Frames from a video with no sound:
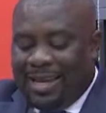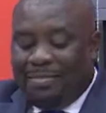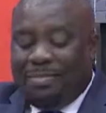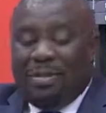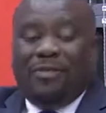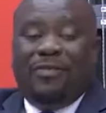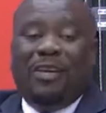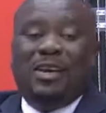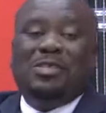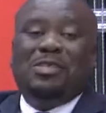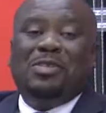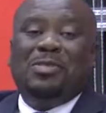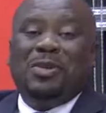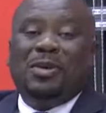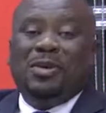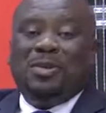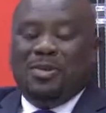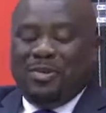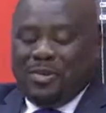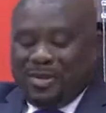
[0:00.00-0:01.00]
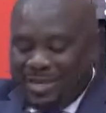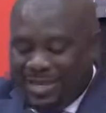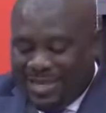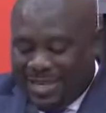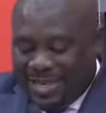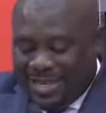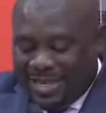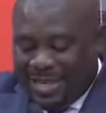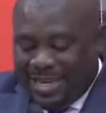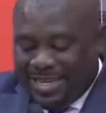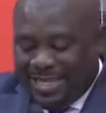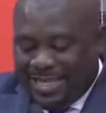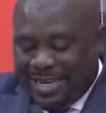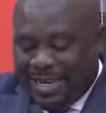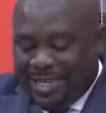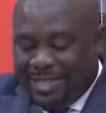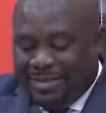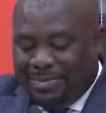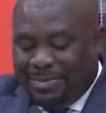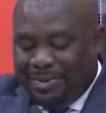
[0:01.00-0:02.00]
prefers to be known as an
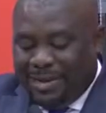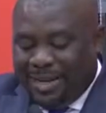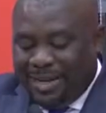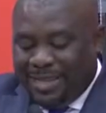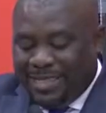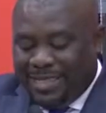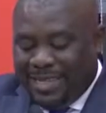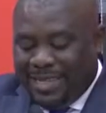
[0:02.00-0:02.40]
experienced